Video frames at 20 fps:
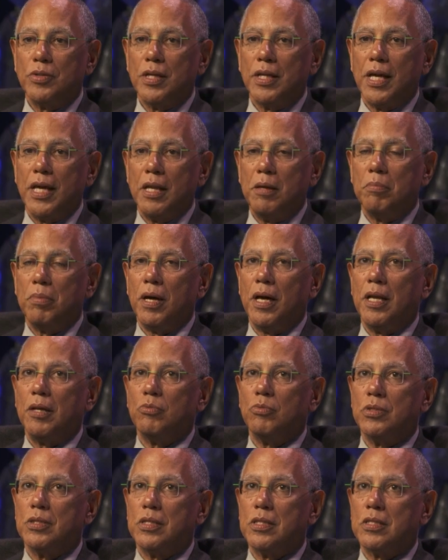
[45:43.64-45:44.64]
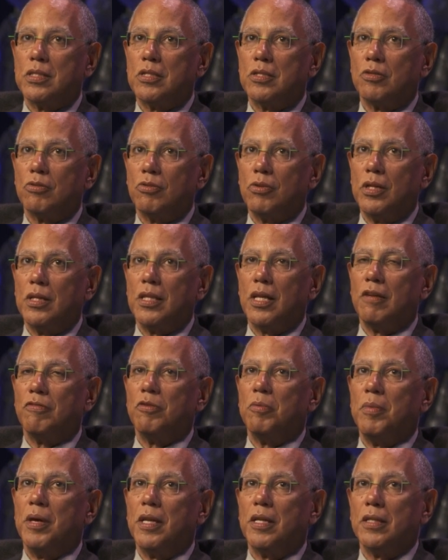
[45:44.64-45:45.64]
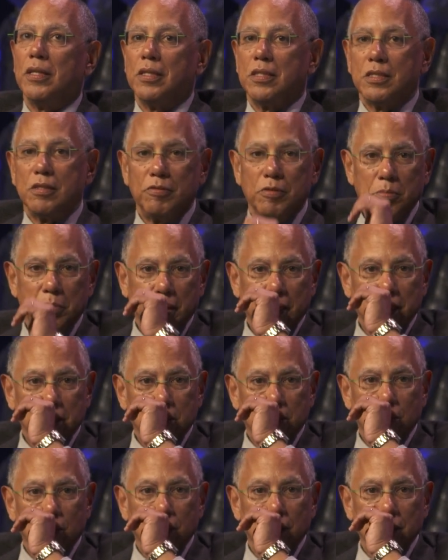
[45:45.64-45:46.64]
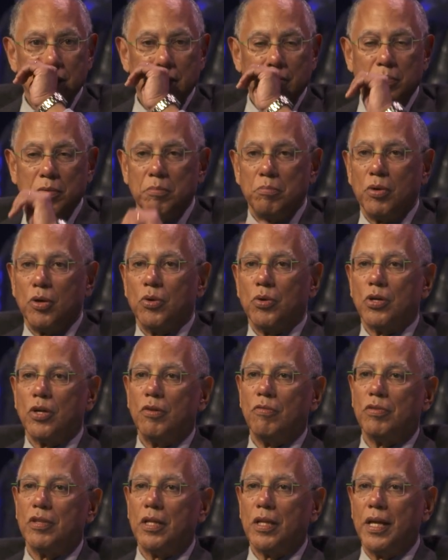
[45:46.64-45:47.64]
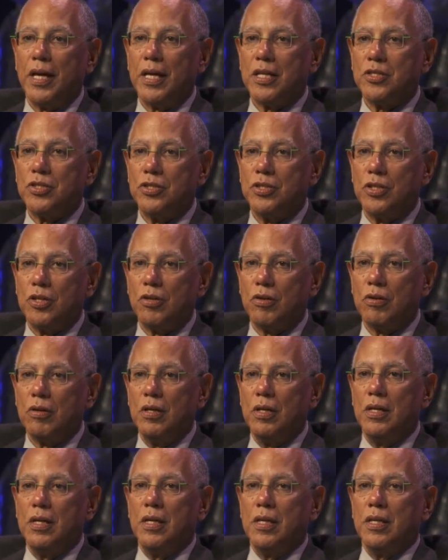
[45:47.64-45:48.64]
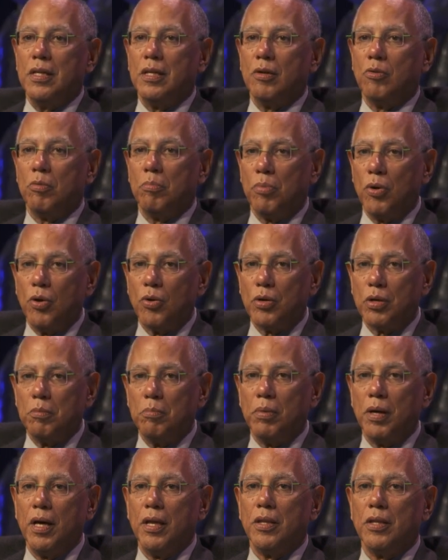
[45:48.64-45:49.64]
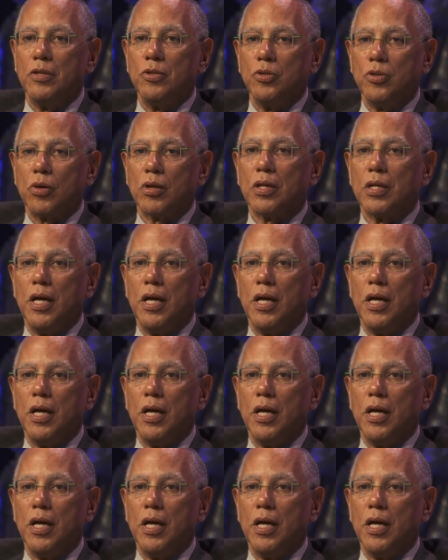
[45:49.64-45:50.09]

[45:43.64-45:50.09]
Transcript: think anybody would disagree that if you made a list of the biggest stories that have been broken over the last year, they were broken by the New York